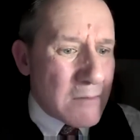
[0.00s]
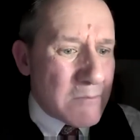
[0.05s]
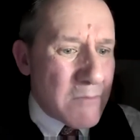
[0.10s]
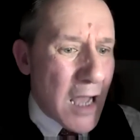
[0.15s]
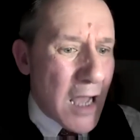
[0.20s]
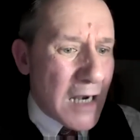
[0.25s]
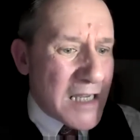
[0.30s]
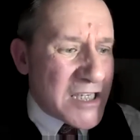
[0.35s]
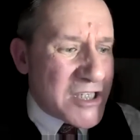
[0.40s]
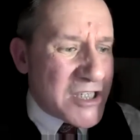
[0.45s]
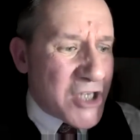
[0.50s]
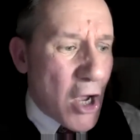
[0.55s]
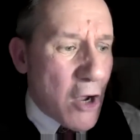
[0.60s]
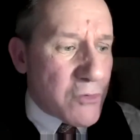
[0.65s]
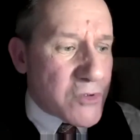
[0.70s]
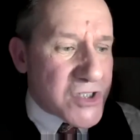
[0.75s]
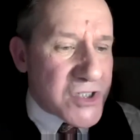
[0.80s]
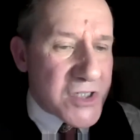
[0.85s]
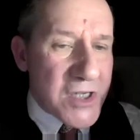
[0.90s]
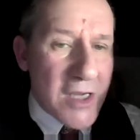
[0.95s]
Marley's
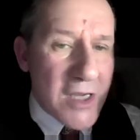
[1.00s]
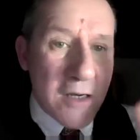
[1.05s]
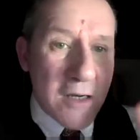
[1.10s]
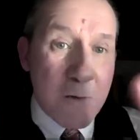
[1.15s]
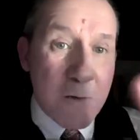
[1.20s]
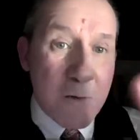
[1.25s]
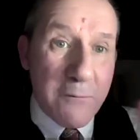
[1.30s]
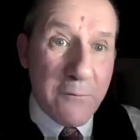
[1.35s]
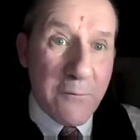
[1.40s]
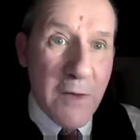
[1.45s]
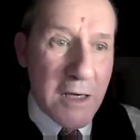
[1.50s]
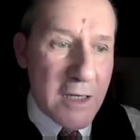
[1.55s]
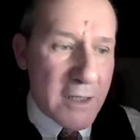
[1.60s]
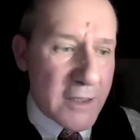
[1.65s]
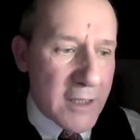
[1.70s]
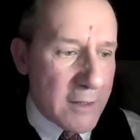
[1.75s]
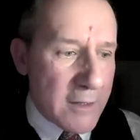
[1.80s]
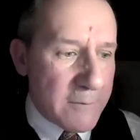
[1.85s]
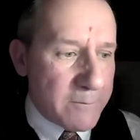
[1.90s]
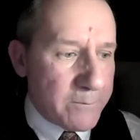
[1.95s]
ghost! and fell
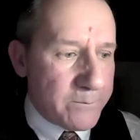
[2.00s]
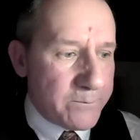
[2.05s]
again.